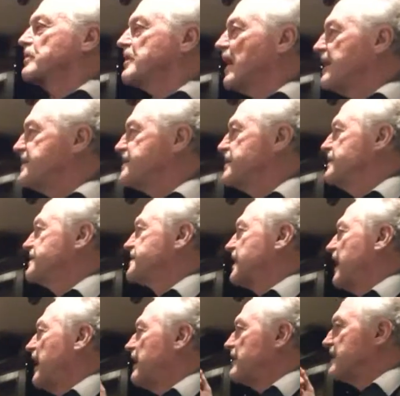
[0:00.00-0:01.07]
license
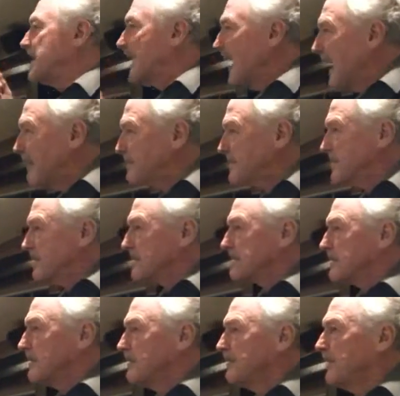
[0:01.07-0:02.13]
our cab
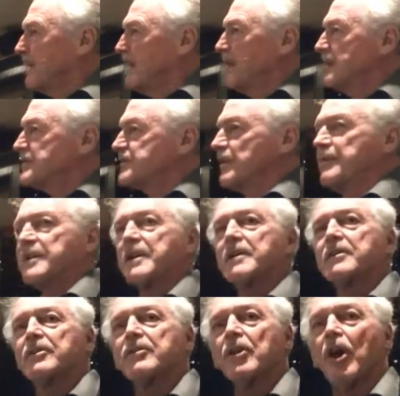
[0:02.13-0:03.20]
system so that it can